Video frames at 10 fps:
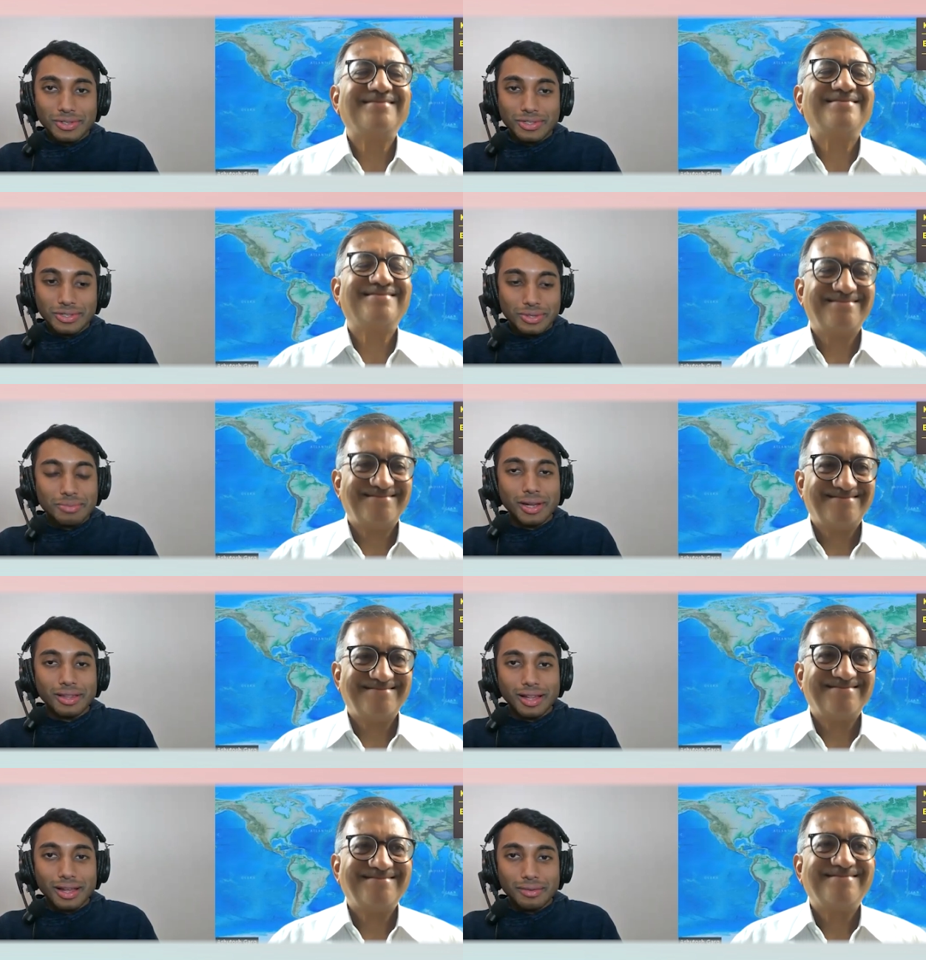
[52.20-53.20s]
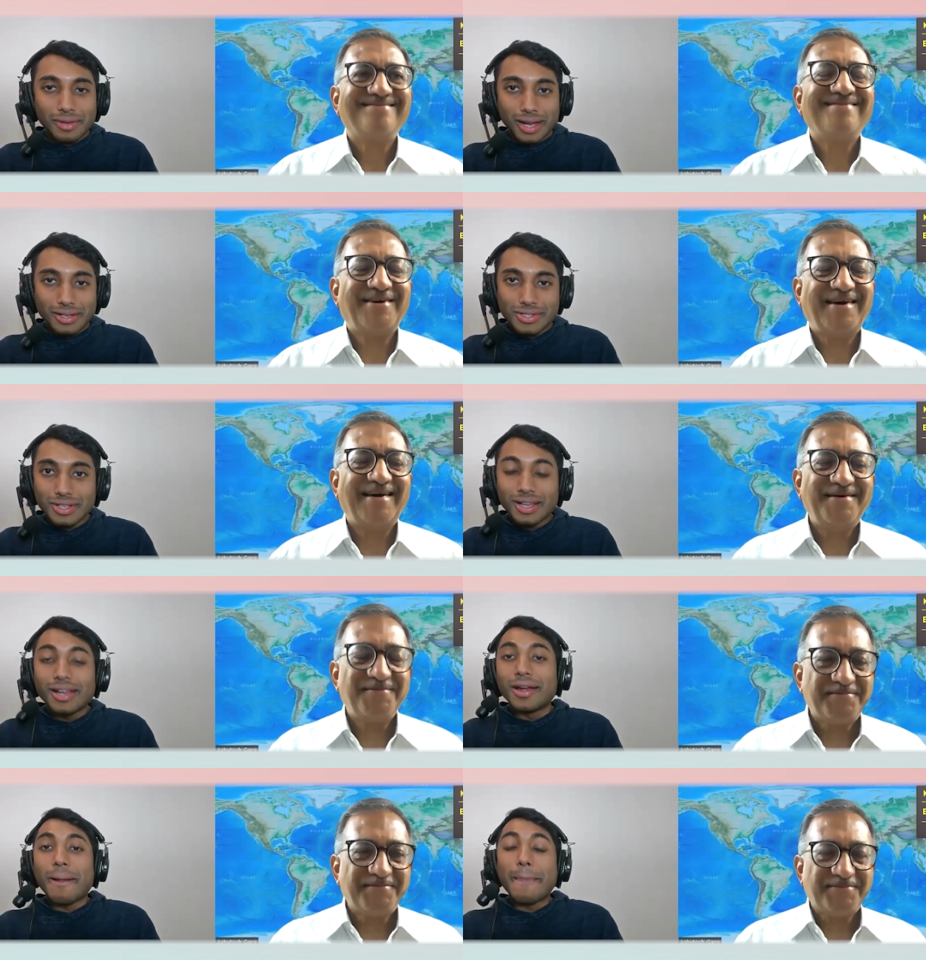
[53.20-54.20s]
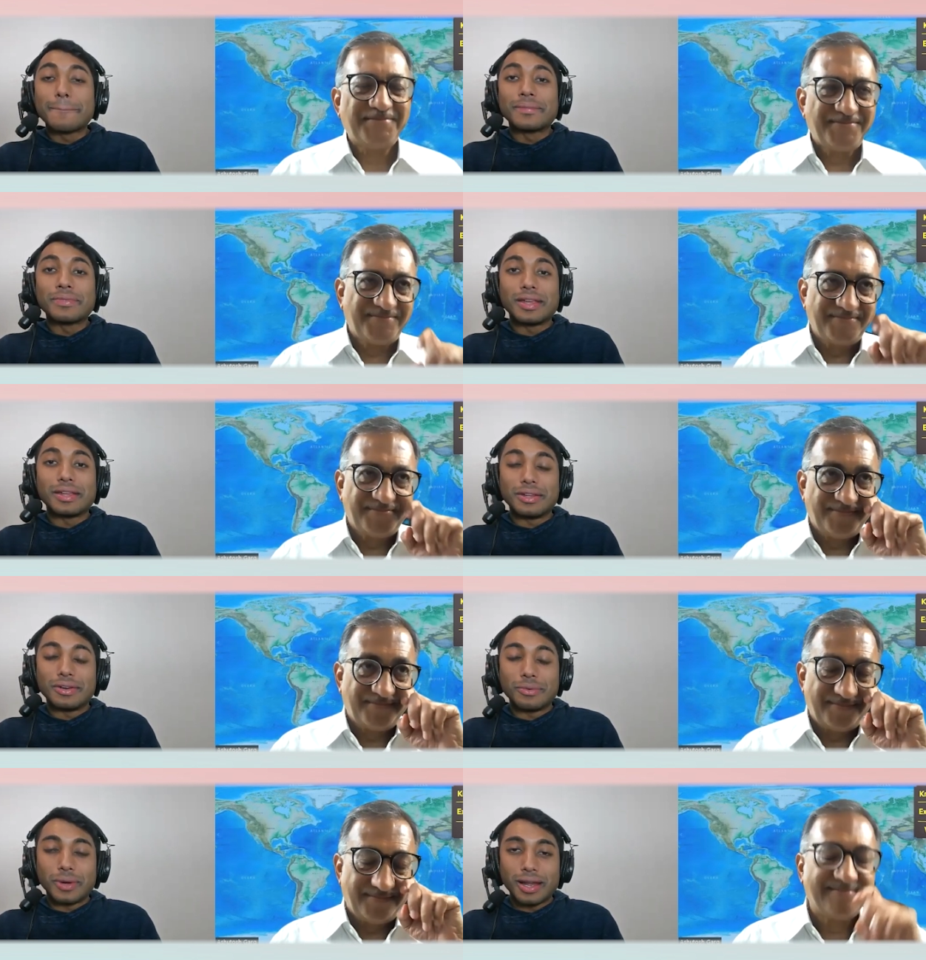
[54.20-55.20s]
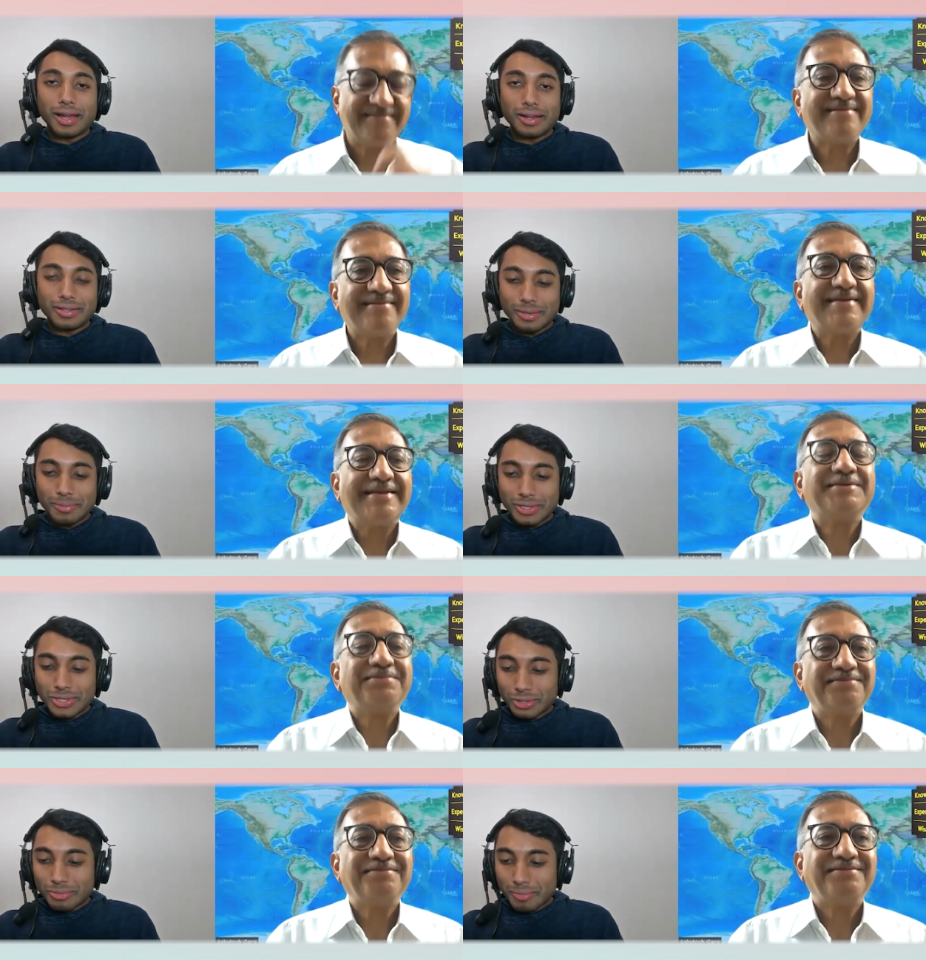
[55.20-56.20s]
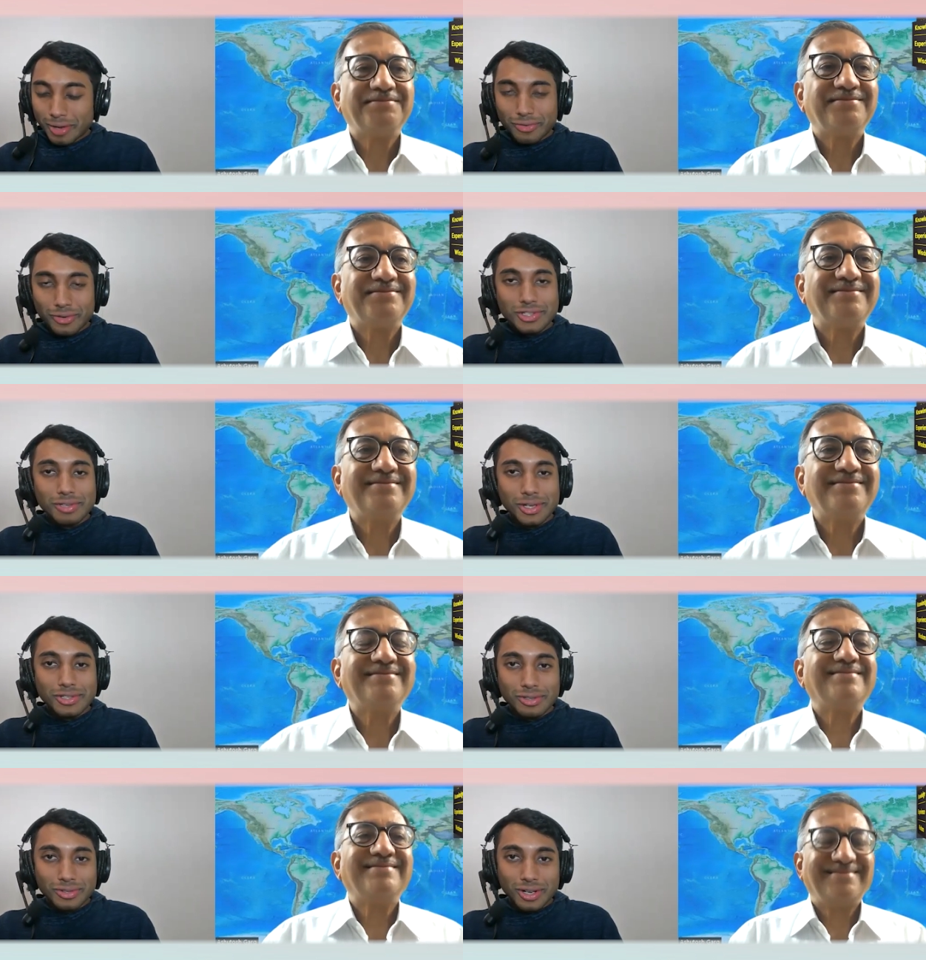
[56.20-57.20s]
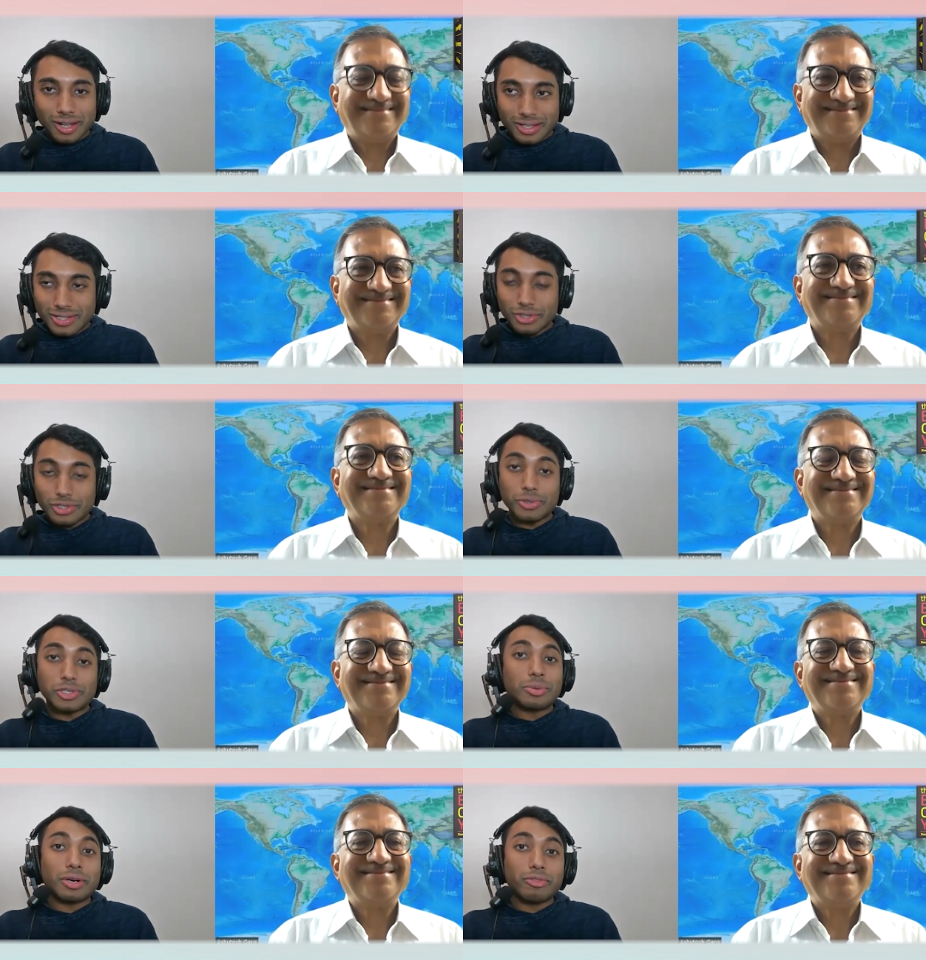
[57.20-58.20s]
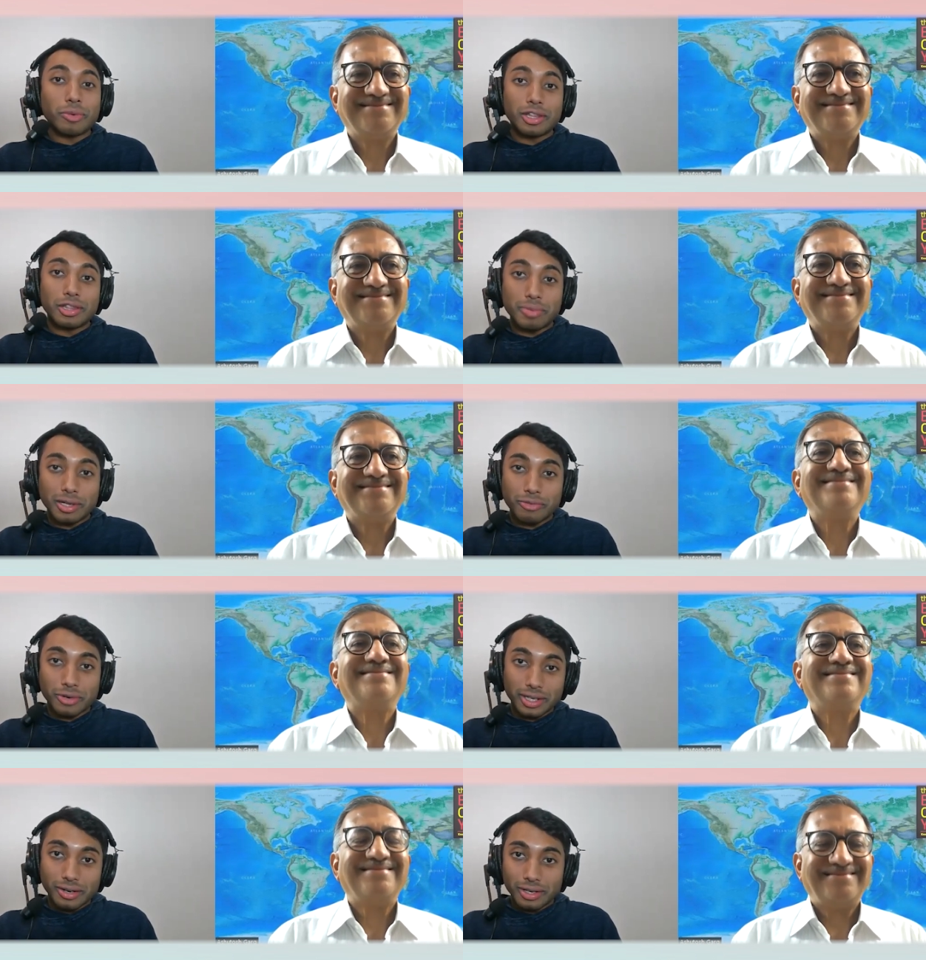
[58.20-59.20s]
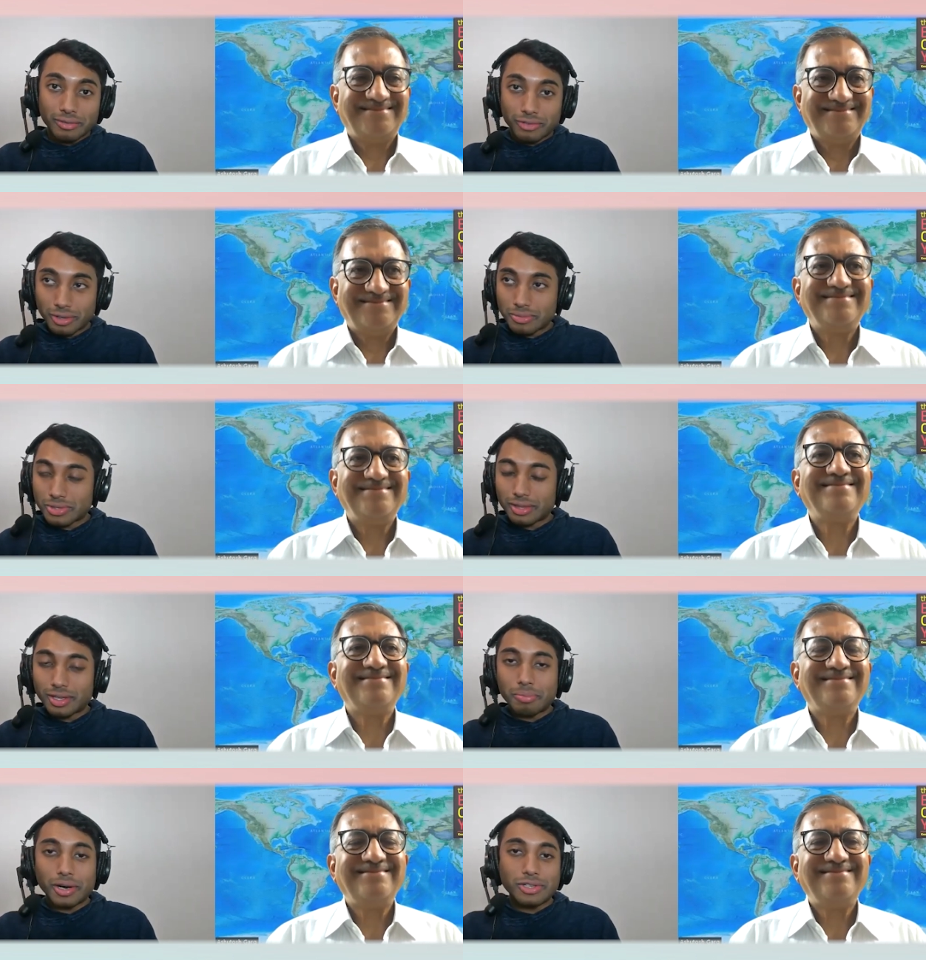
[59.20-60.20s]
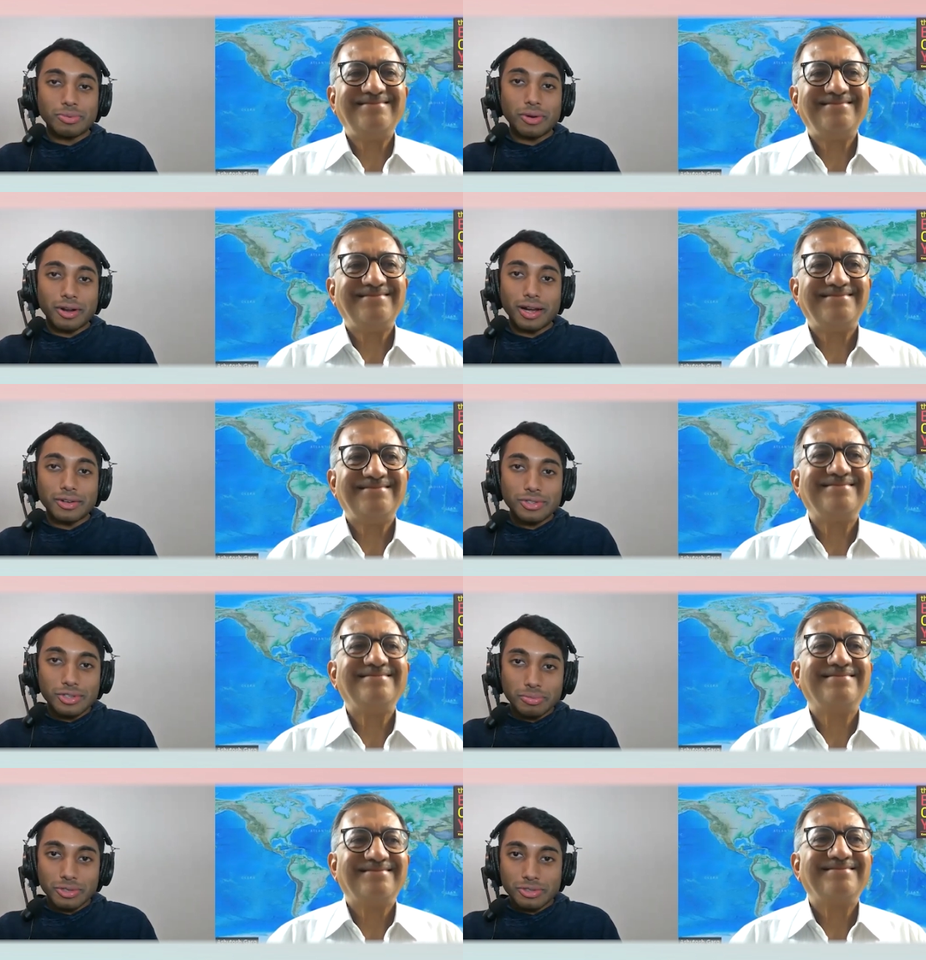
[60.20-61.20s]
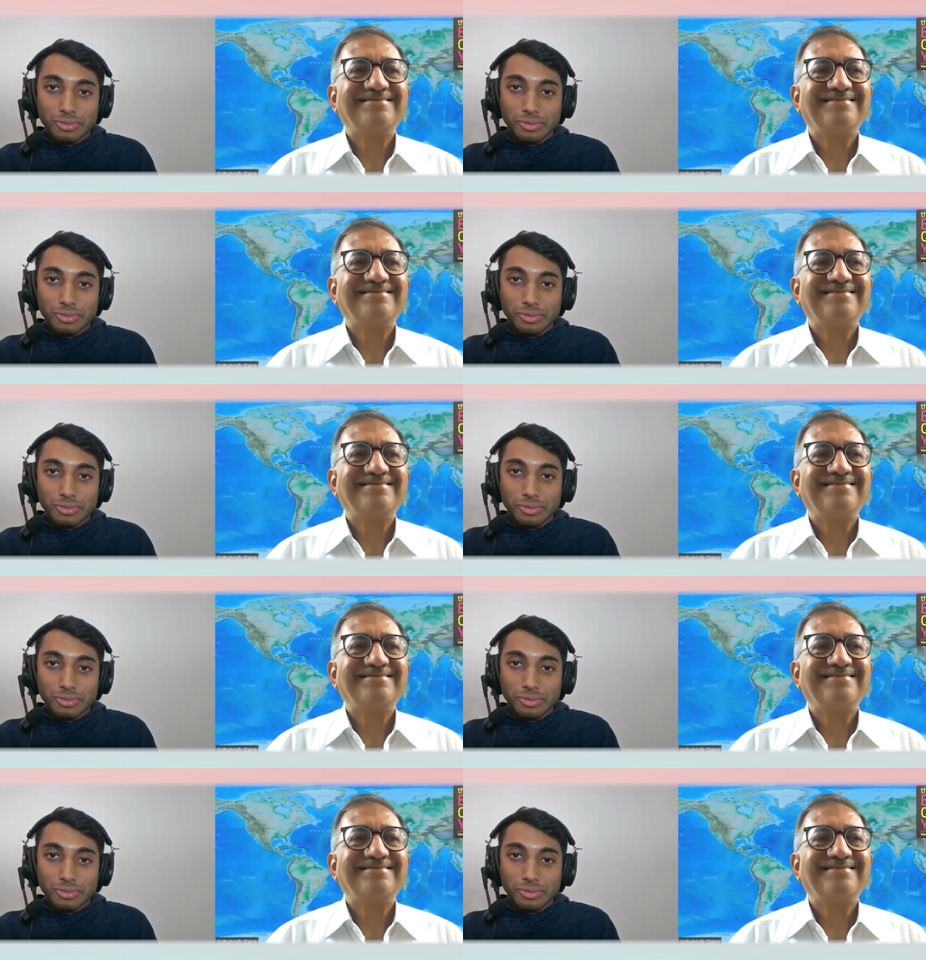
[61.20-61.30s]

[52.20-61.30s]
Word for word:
Speaker 1: to do with my life, Ash. Okay. You know, when somebody told me in my first semester of college, I was supposed to work for one of the big four accounting firms. So I thought PricewaterhouseCoopers